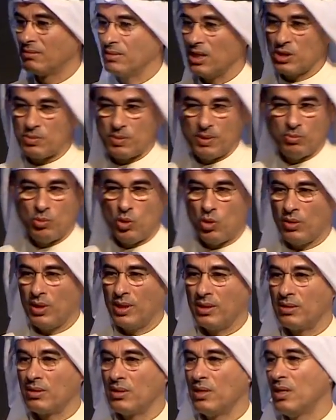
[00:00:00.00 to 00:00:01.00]
I spend more
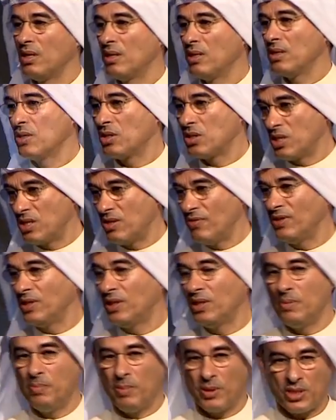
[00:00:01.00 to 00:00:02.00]
than
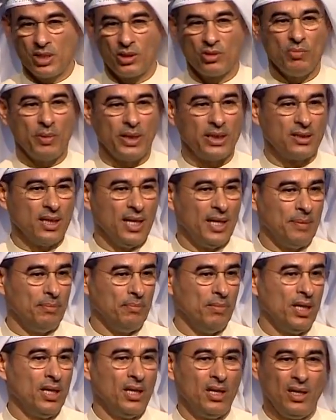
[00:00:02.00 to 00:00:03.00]
70% of my time
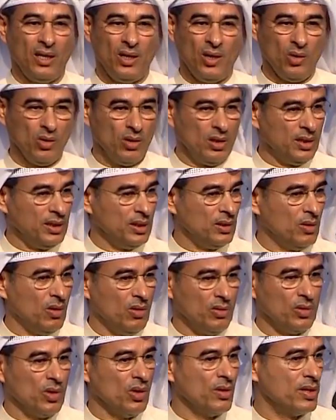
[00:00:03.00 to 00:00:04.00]
only
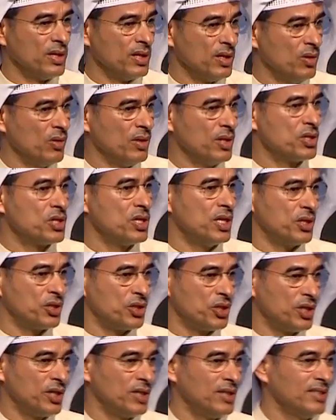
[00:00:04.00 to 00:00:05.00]
on, on, the, on the
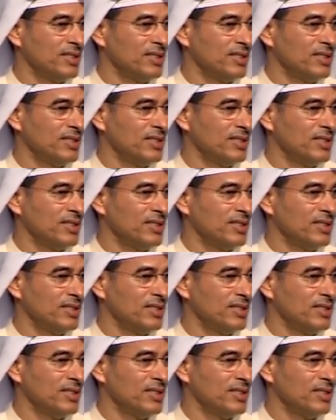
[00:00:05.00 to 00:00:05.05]
search.